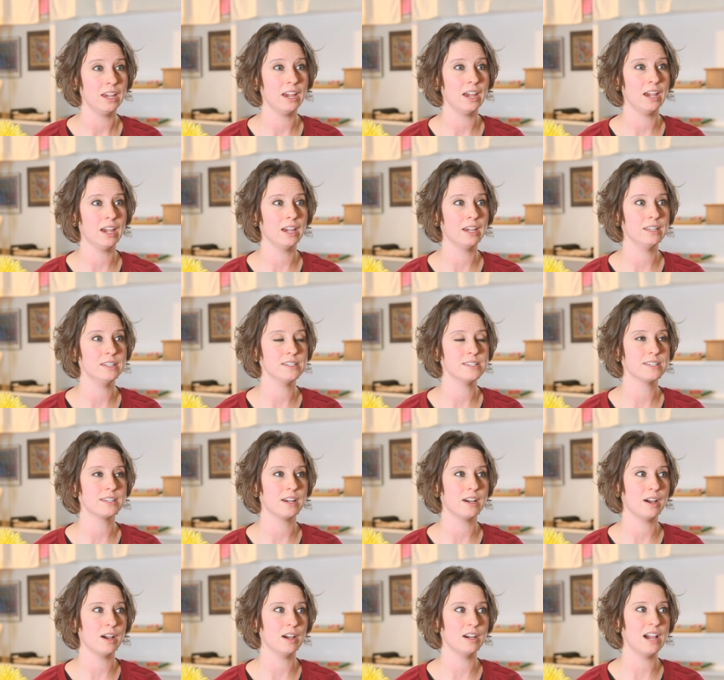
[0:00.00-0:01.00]
and
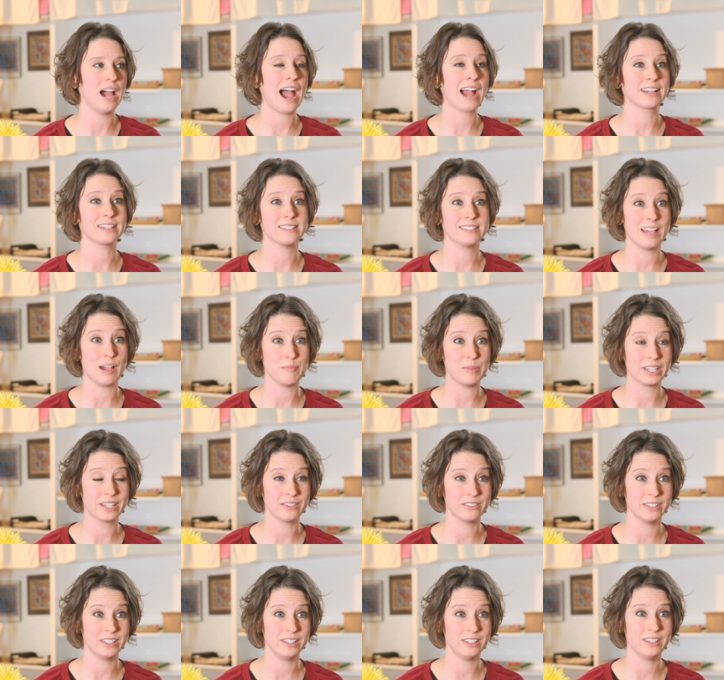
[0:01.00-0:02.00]
uh,
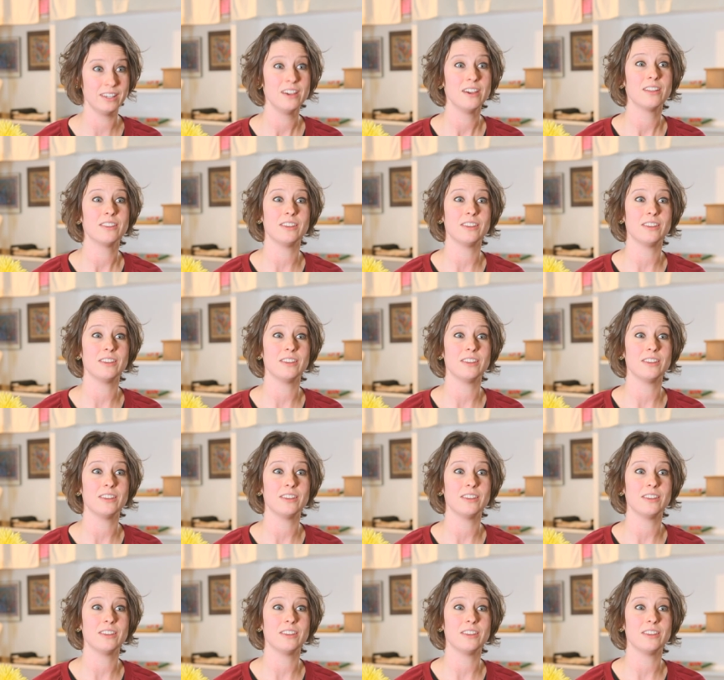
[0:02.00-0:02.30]
academically,